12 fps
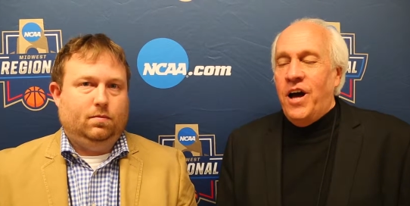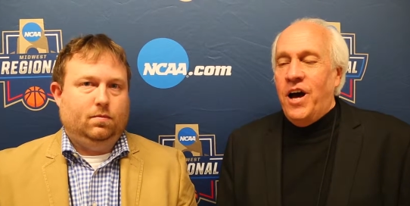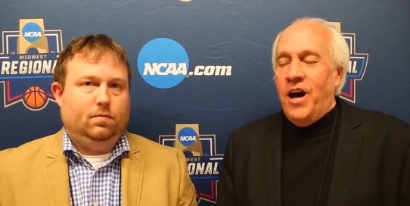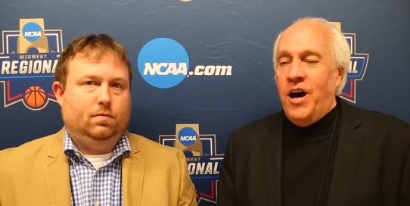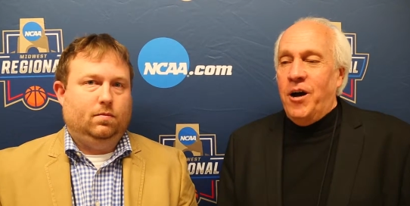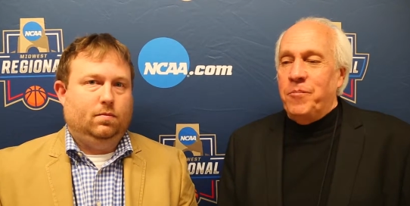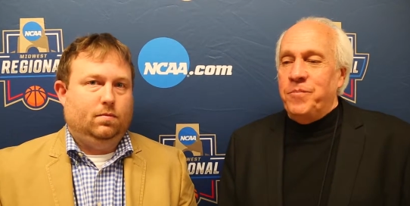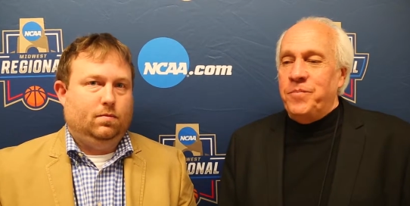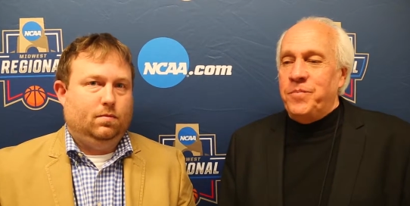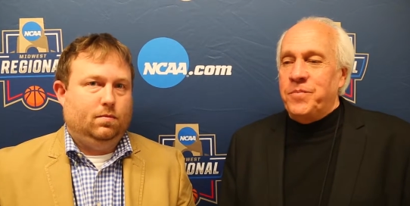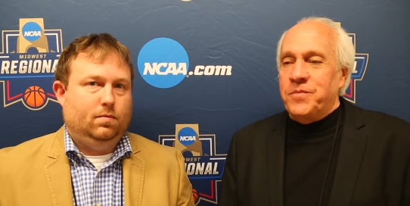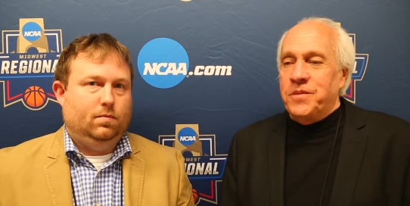
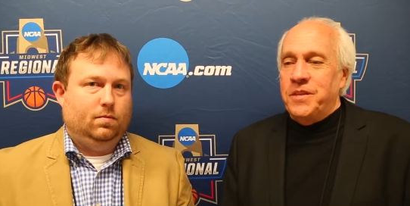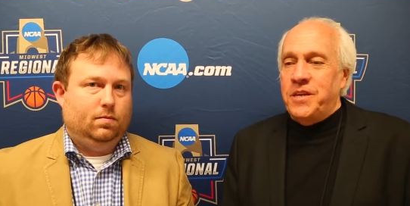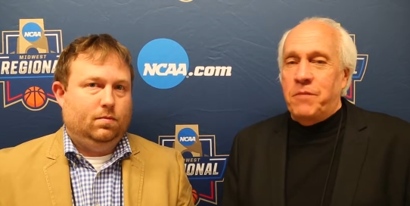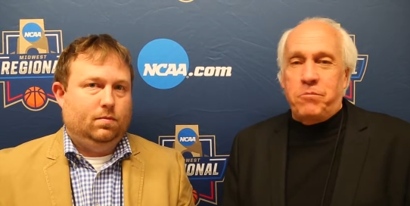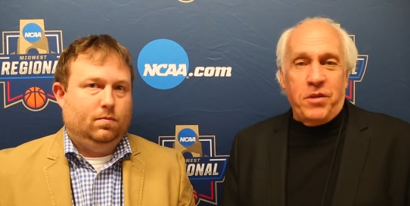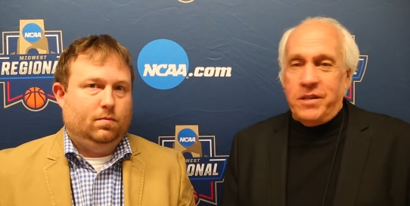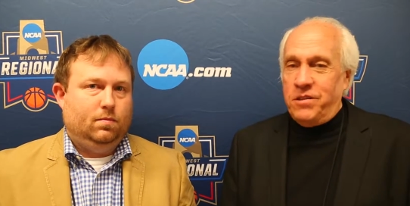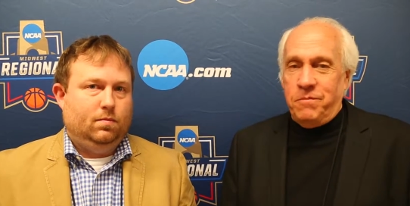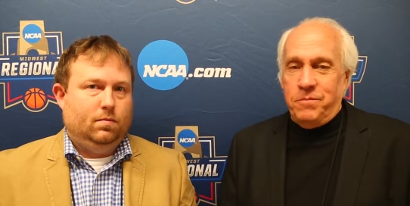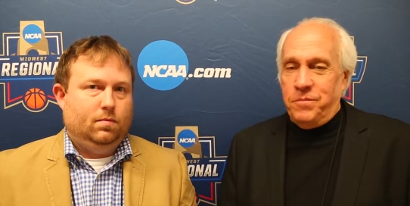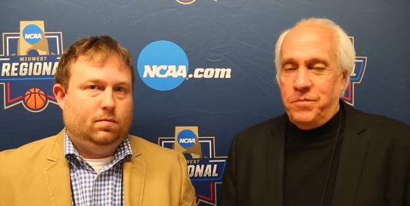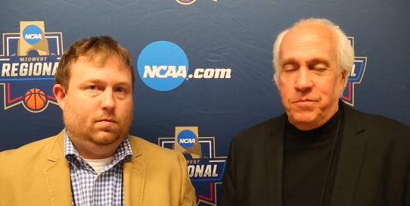Speaker 1: Um, he played
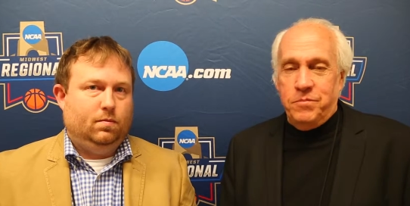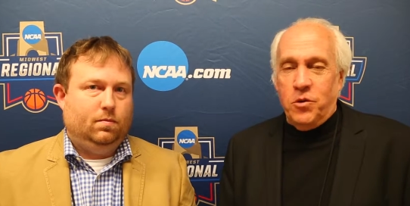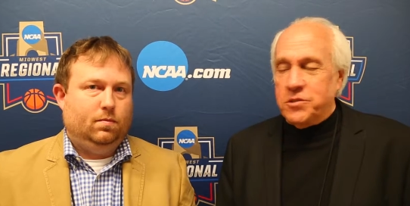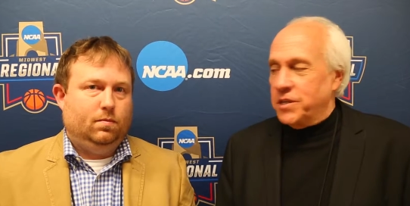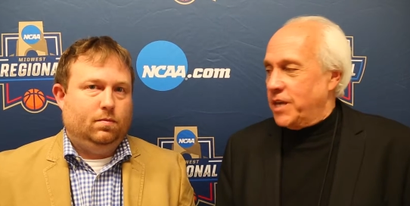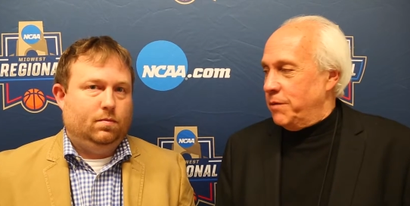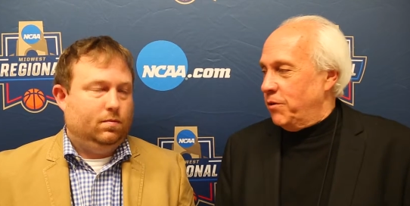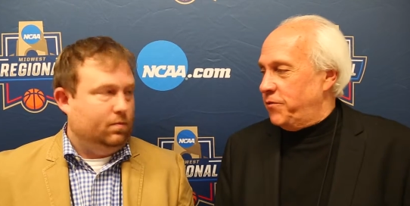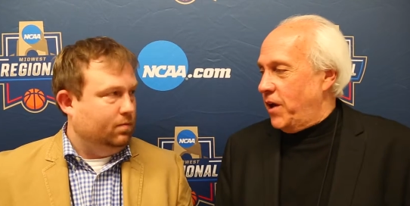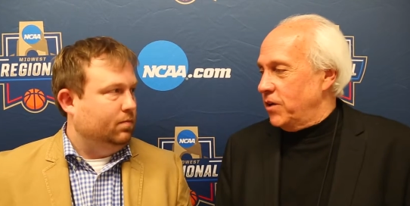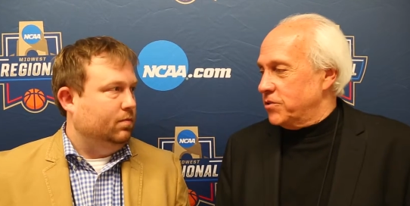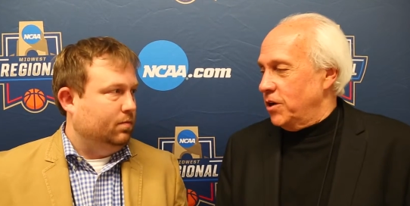most of the game in
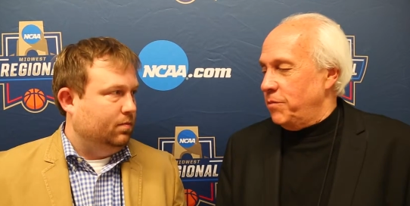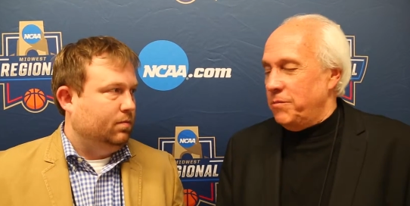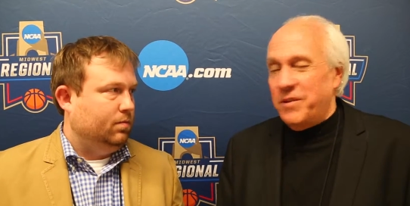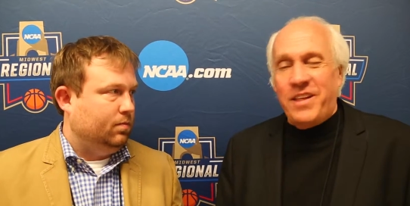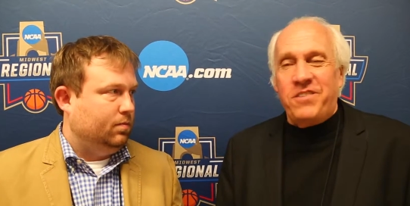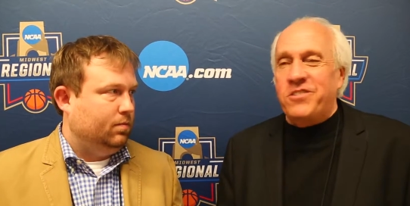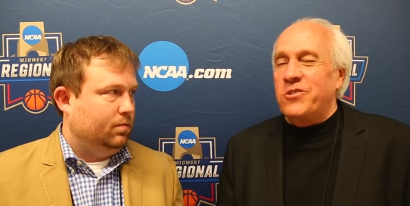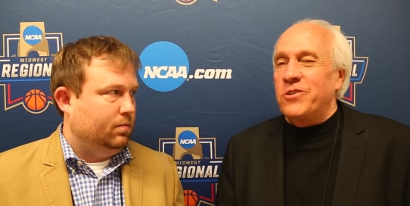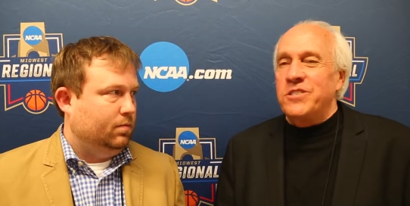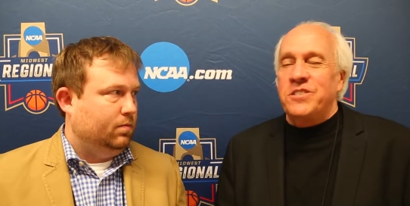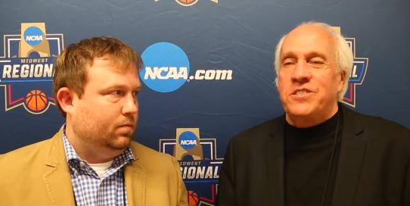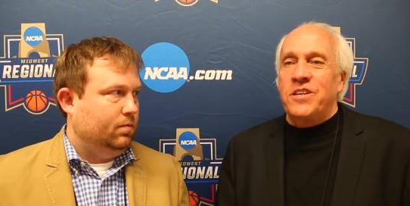foul trouble. I mean, that's
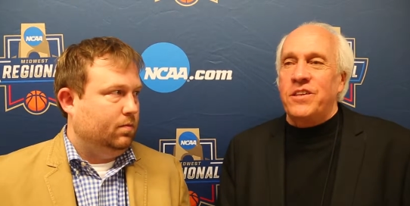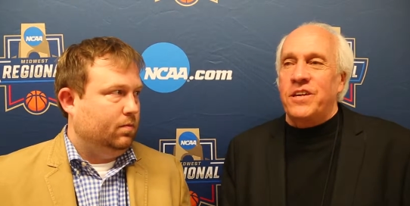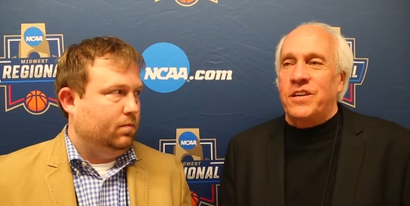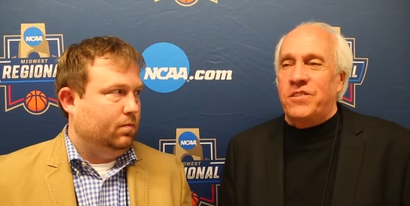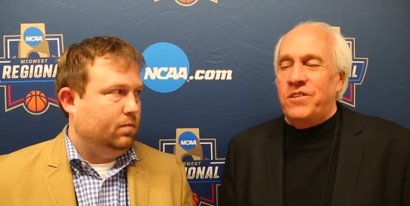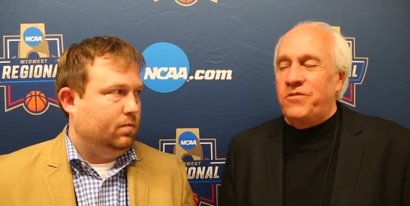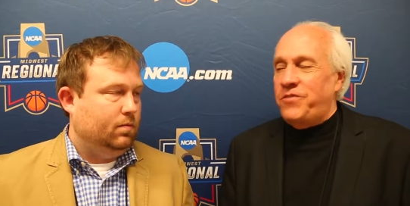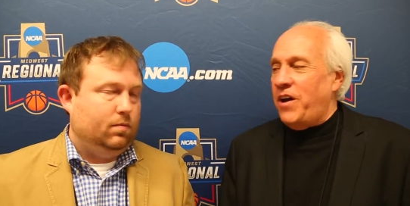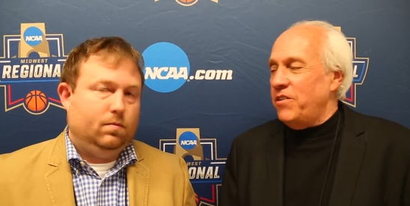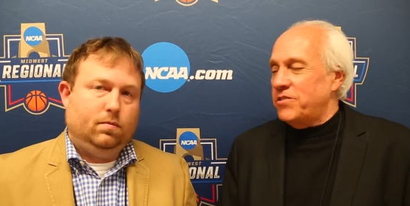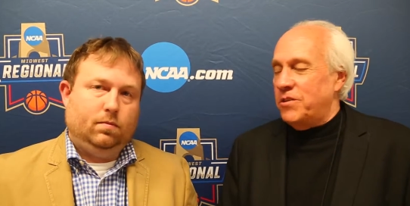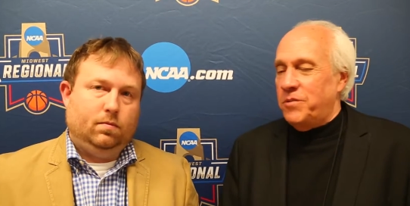Georges's deal. He gets in
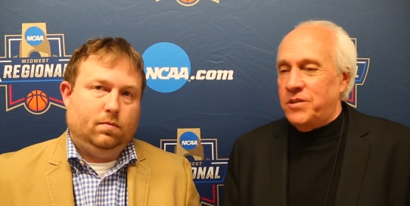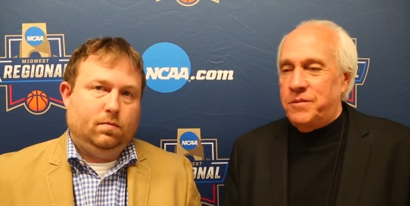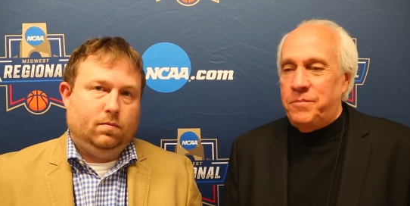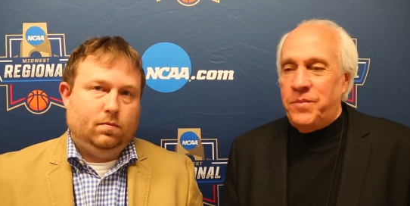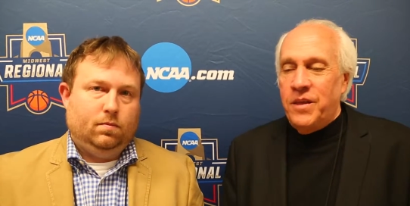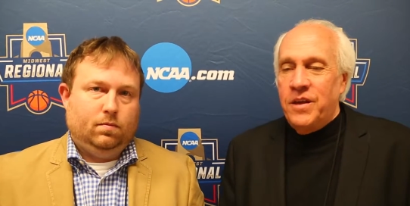foul trouble, and